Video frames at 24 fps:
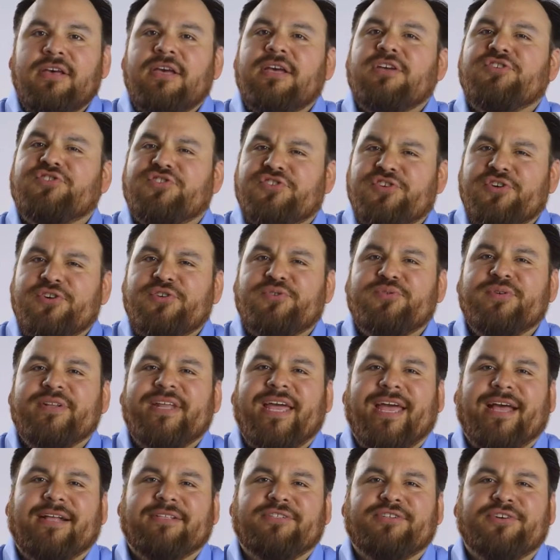is sure to
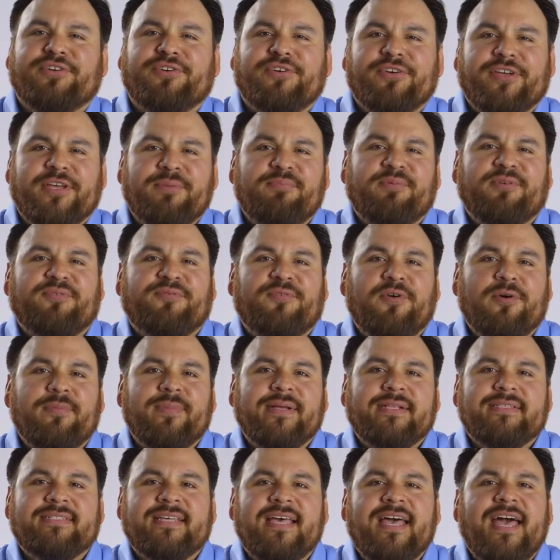enhance your cooking
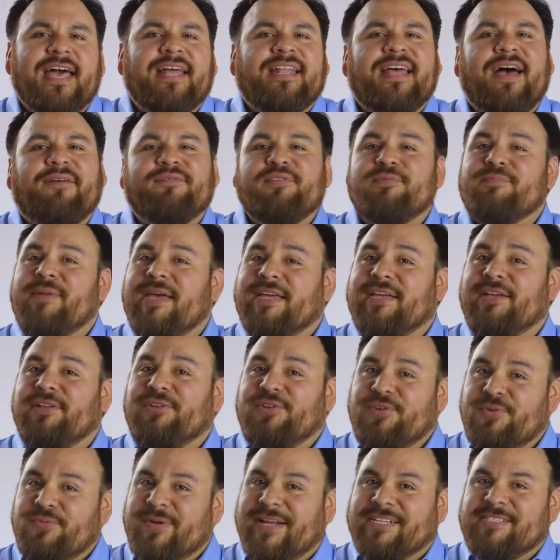performance and have you making
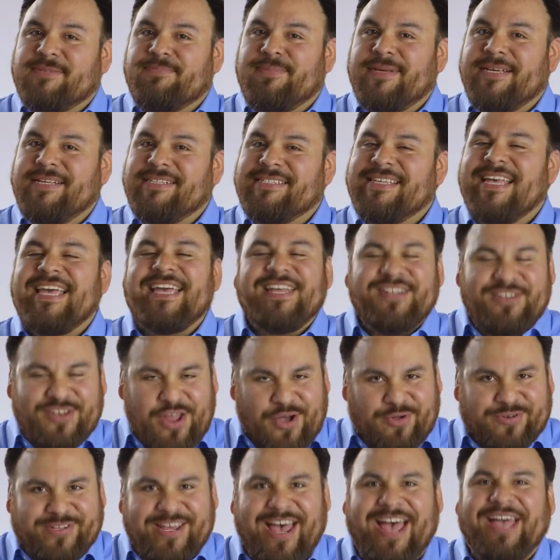new recipes in
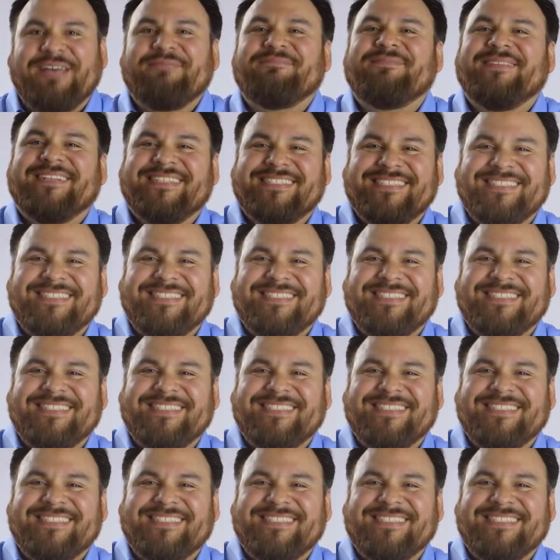no time.